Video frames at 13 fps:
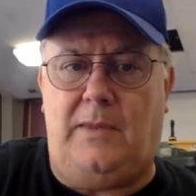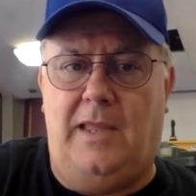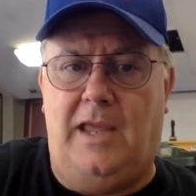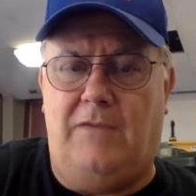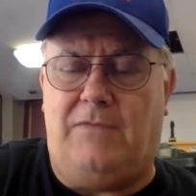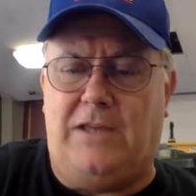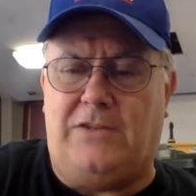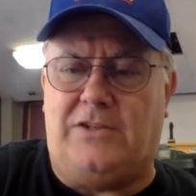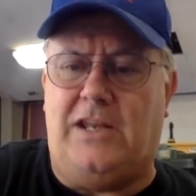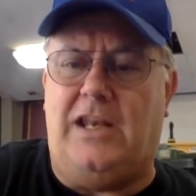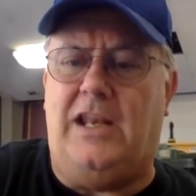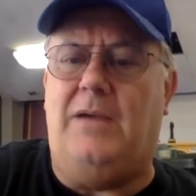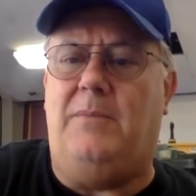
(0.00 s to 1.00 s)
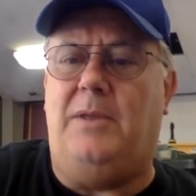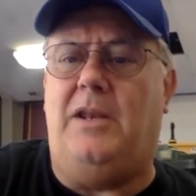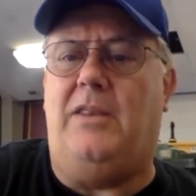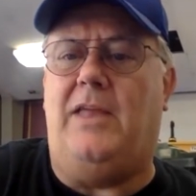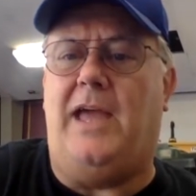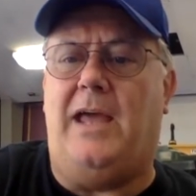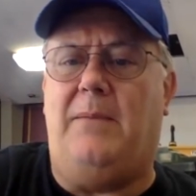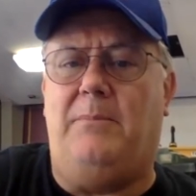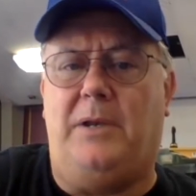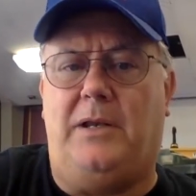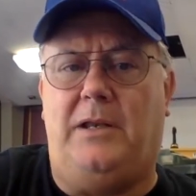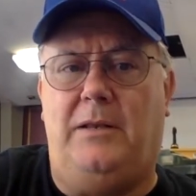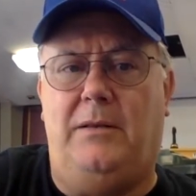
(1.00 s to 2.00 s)
if they send him into that.
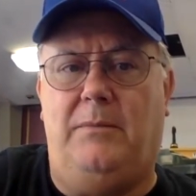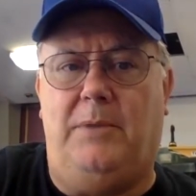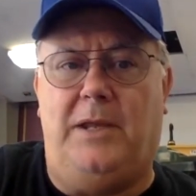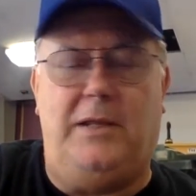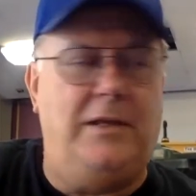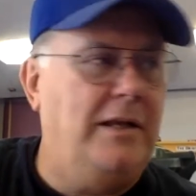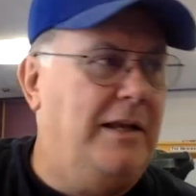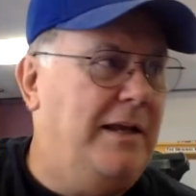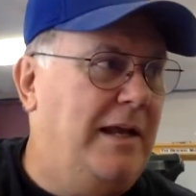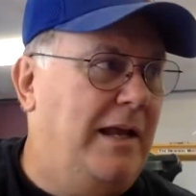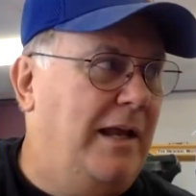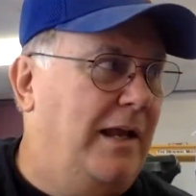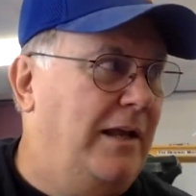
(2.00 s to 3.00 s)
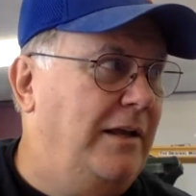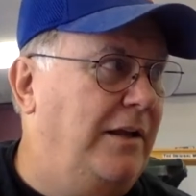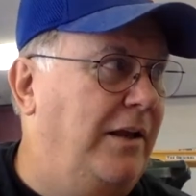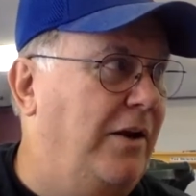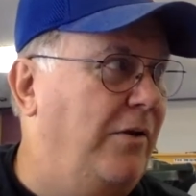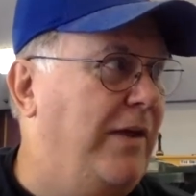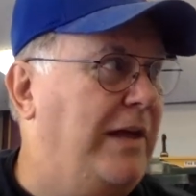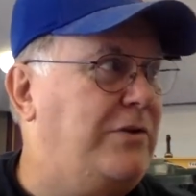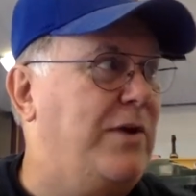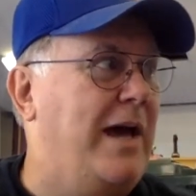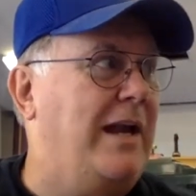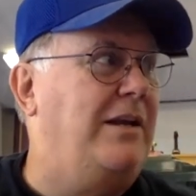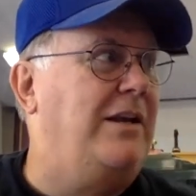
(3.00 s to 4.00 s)
But they
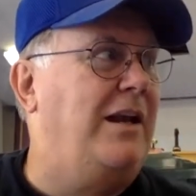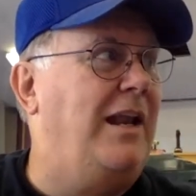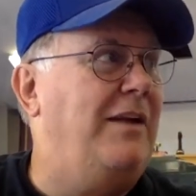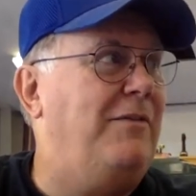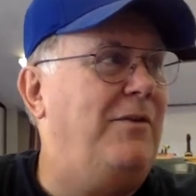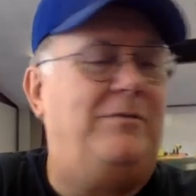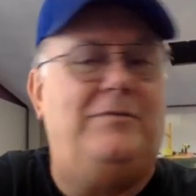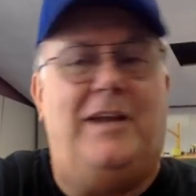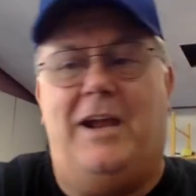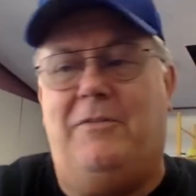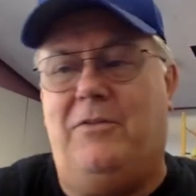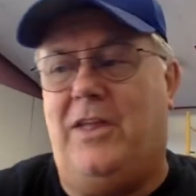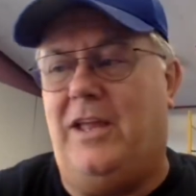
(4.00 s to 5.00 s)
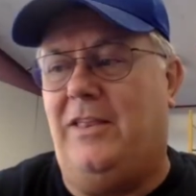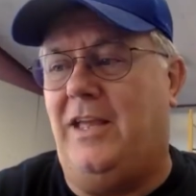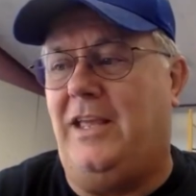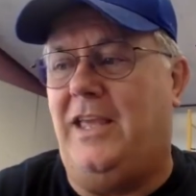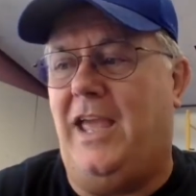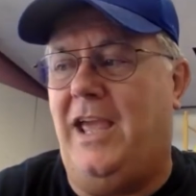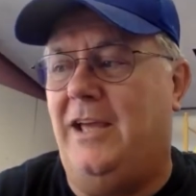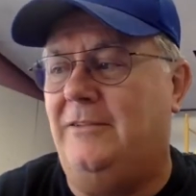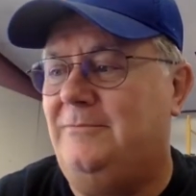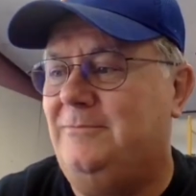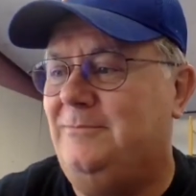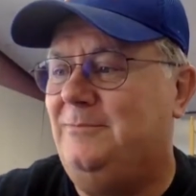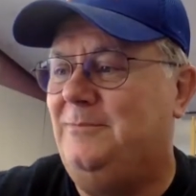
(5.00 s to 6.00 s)
try to deliver everything they can,
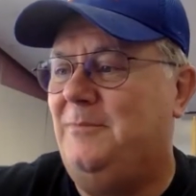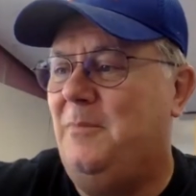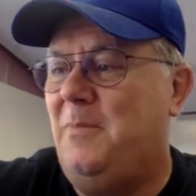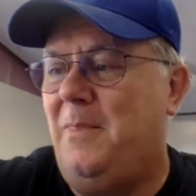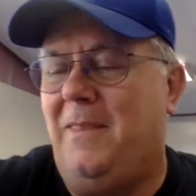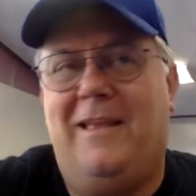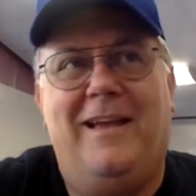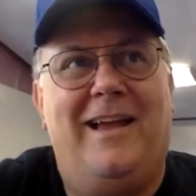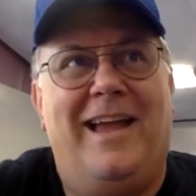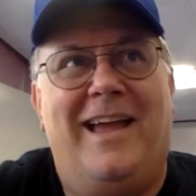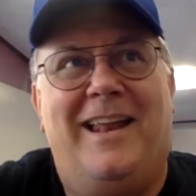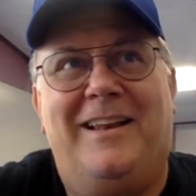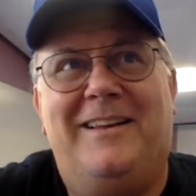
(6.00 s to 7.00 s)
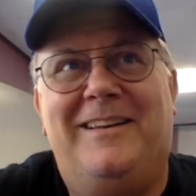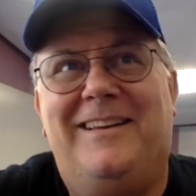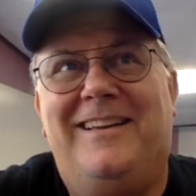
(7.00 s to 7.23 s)
and